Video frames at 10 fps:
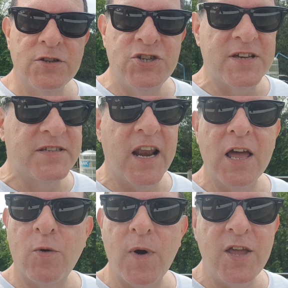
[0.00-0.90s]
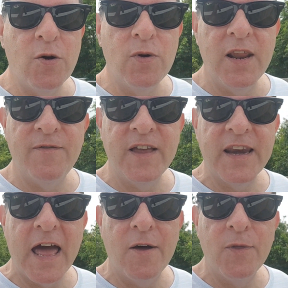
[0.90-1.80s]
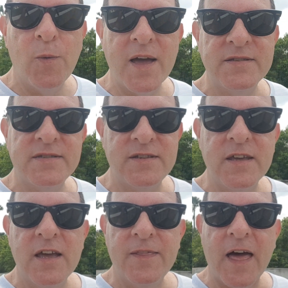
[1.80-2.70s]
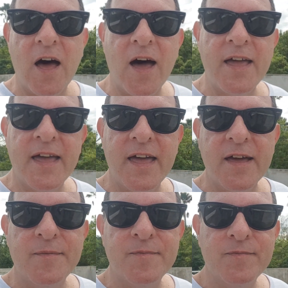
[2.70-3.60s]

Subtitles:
Just like where you're living now in the West, they're high here.